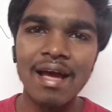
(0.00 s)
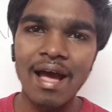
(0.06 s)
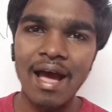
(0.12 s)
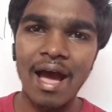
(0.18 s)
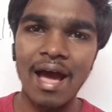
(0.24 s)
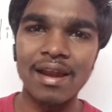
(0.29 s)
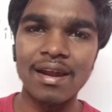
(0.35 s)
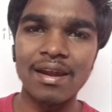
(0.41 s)

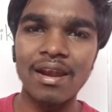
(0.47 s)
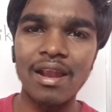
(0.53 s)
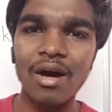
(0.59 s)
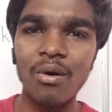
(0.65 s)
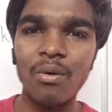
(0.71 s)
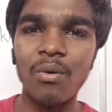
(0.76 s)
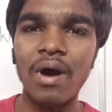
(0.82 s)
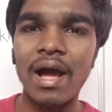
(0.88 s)
and
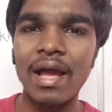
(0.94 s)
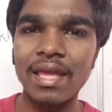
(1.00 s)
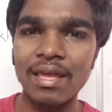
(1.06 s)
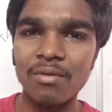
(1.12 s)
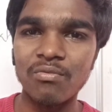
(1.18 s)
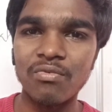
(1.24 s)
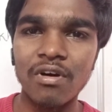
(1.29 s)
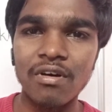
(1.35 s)
now I
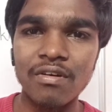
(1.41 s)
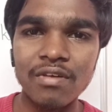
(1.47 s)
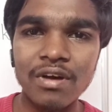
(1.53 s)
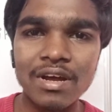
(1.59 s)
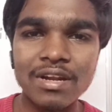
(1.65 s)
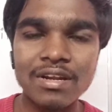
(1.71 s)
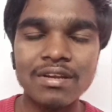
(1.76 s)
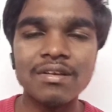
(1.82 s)
came
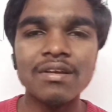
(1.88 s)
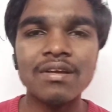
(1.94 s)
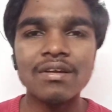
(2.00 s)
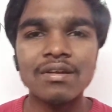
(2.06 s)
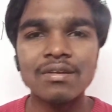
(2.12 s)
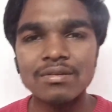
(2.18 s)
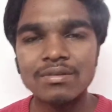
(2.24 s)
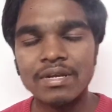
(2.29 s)
forward
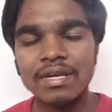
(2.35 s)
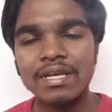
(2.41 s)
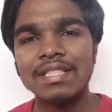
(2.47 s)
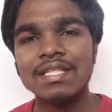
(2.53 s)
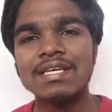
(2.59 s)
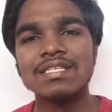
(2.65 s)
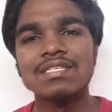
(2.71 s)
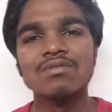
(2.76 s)

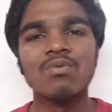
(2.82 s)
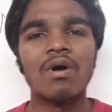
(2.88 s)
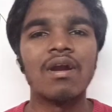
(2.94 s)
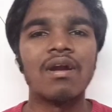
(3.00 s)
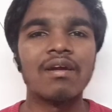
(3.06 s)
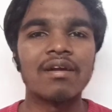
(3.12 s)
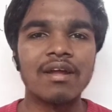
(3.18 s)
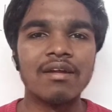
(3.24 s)
in this
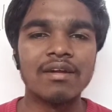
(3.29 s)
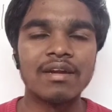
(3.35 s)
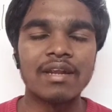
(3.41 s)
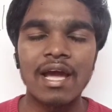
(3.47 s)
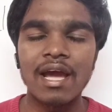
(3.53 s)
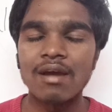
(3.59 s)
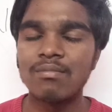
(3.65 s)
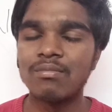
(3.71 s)
quarantine
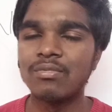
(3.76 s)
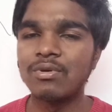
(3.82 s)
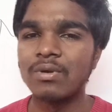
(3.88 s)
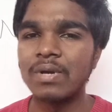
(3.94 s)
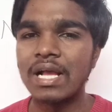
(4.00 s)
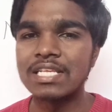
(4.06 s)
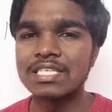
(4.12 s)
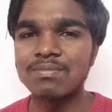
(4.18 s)
time
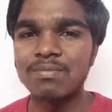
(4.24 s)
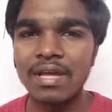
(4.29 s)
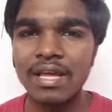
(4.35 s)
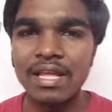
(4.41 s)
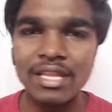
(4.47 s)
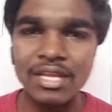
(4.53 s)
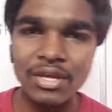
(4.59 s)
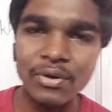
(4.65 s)
to
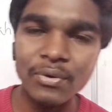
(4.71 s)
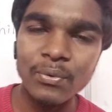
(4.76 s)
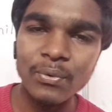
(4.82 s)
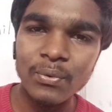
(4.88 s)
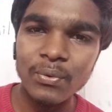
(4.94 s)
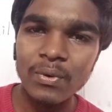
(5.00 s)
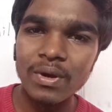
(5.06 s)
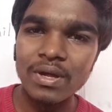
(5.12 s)
explain
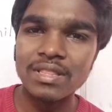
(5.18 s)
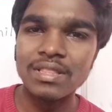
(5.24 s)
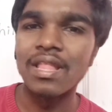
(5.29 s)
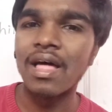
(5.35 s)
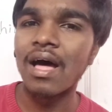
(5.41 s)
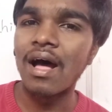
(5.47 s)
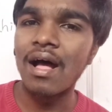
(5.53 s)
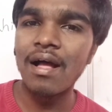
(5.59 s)
you
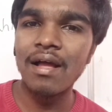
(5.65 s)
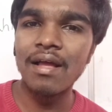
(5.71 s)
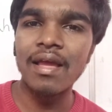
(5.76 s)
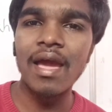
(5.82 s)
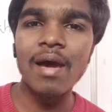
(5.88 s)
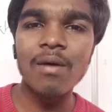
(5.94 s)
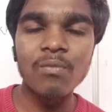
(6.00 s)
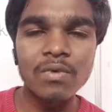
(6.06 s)
the
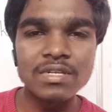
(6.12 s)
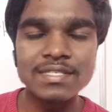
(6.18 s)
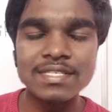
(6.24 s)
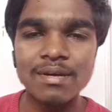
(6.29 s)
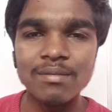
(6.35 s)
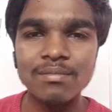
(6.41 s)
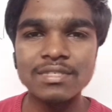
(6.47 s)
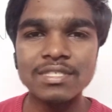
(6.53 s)
M1
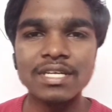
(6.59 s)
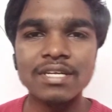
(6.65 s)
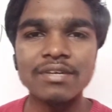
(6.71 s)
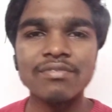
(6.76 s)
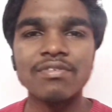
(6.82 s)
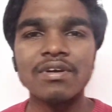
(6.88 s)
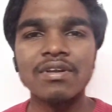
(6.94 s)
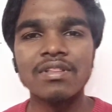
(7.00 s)

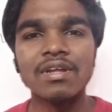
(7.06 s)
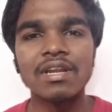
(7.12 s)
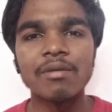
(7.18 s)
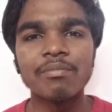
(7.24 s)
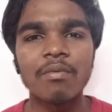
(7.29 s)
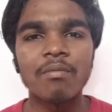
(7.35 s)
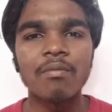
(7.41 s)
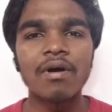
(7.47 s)
subject for the
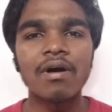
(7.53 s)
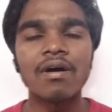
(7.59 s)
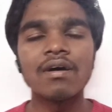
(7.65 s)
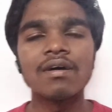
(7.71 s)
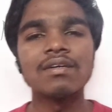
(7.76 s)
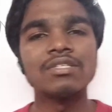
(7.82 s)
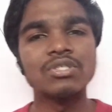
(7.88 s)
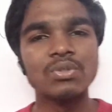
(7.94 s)

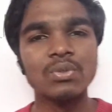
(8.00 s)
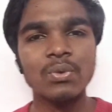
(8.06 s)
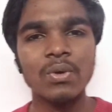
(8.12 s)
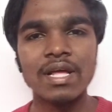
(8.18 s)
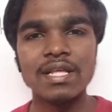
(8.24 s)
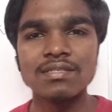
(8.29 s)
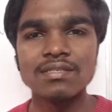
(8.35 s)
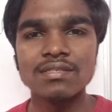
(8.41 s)
diploma
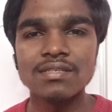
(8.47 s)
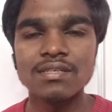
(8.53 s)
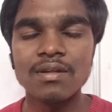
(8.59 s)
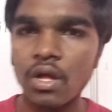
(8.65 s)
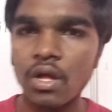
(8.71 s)
students.